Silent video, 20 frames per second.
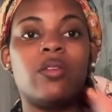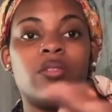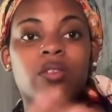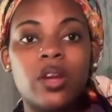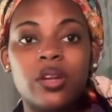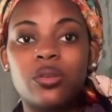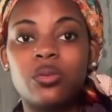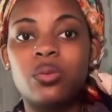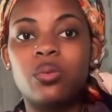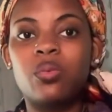I
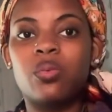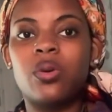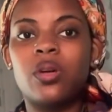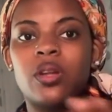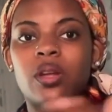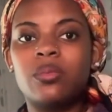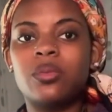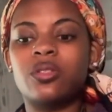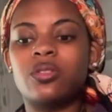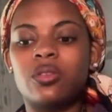do to one, I'm
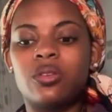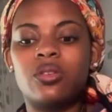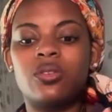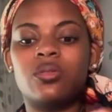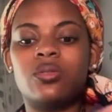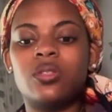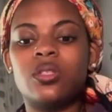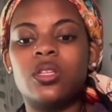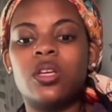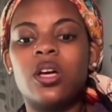just going to do
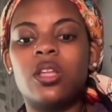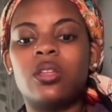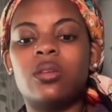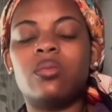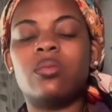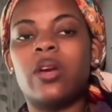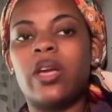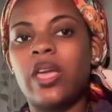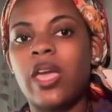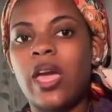to the other
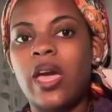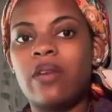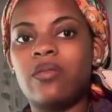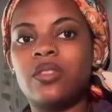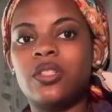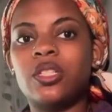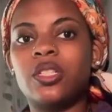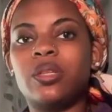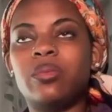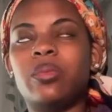right
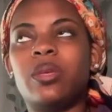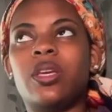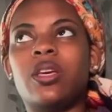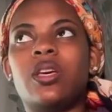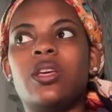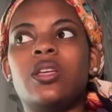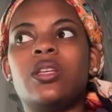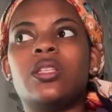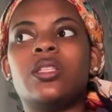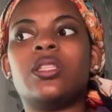after,
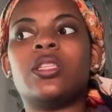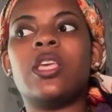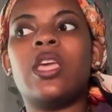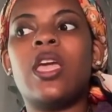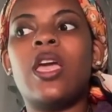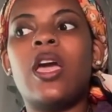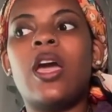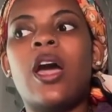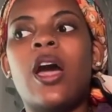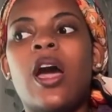because
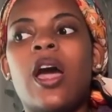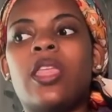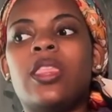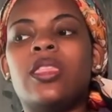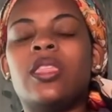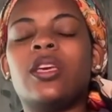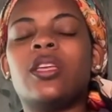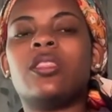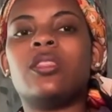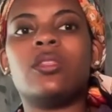I
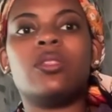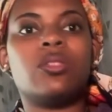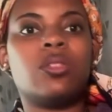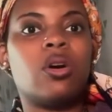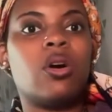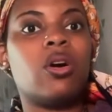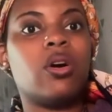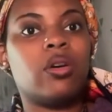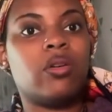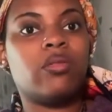think the
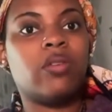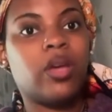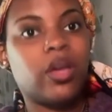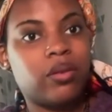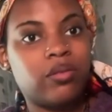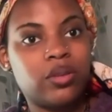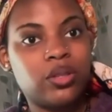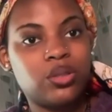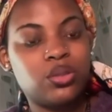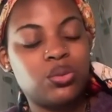thought of
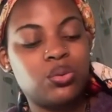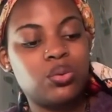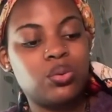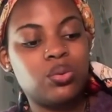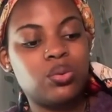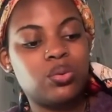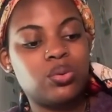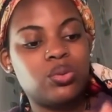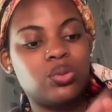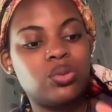having
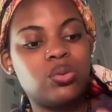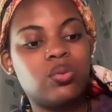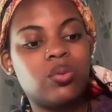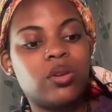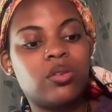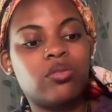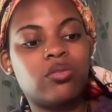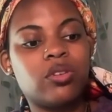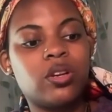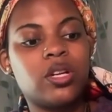to do one
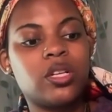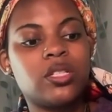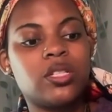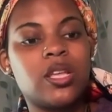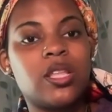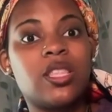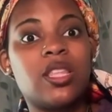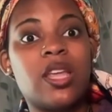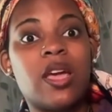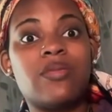first and
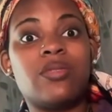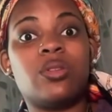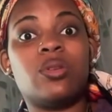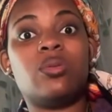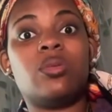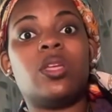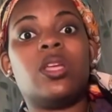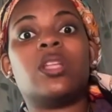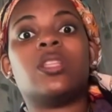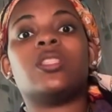then have to do
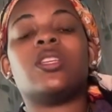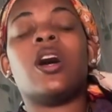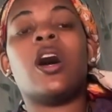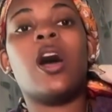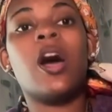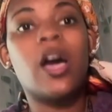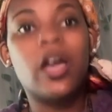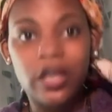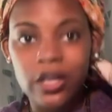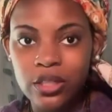the
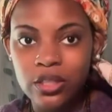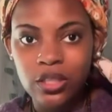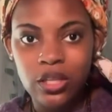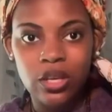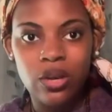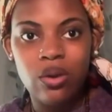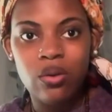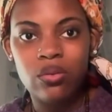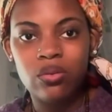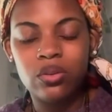entire thing
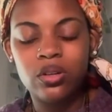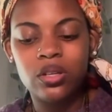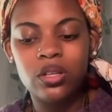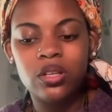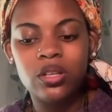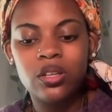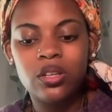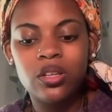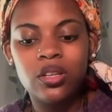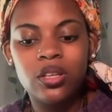over
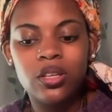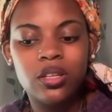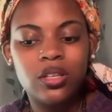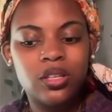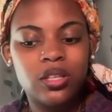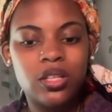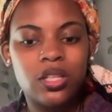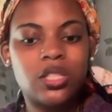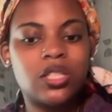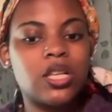
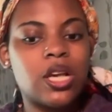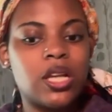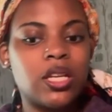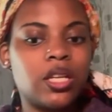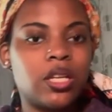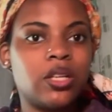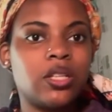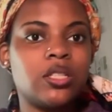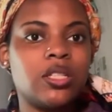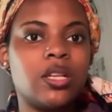is kind of
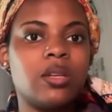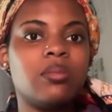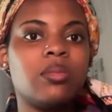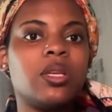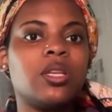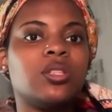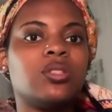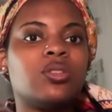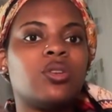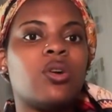irritating me.
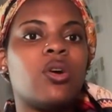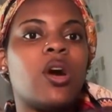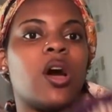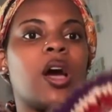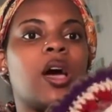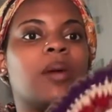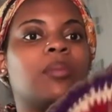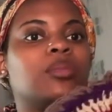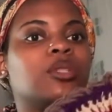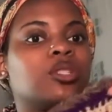So
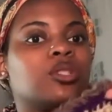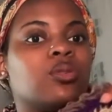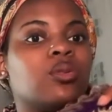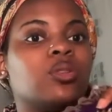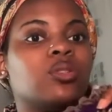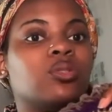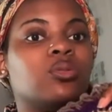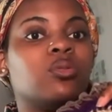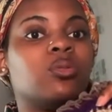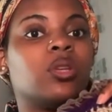I'm just going
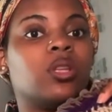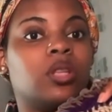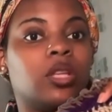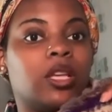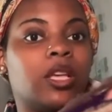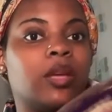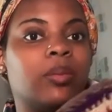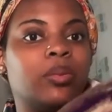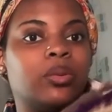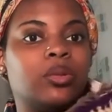to
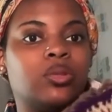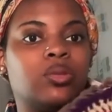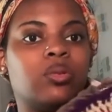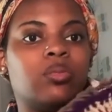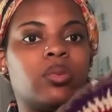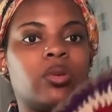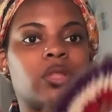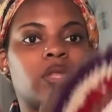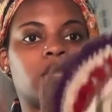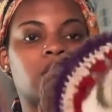keep on doing
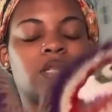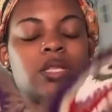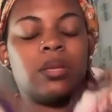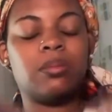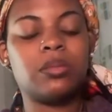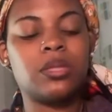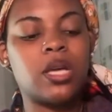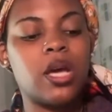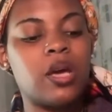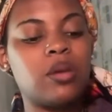both at the same
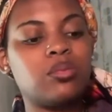time.